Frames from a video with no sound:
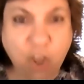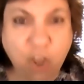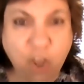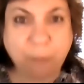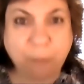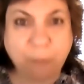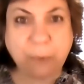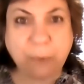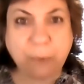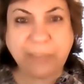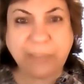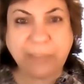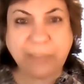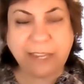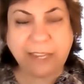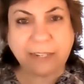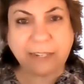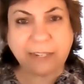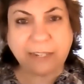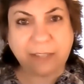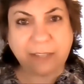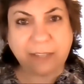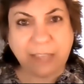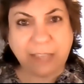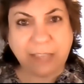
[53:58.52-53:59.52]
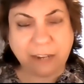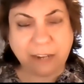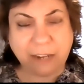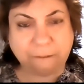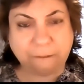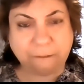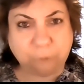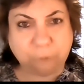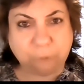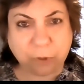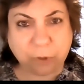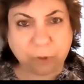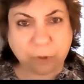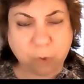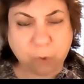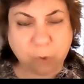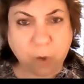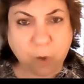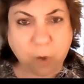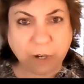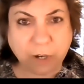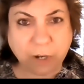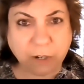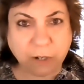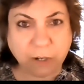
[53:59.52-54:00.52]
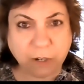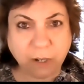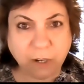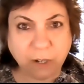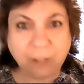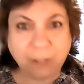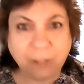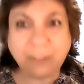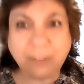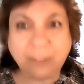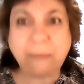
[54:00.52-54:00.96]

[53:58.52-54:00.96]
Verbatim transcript: but when they get to the end of fourth quarter, they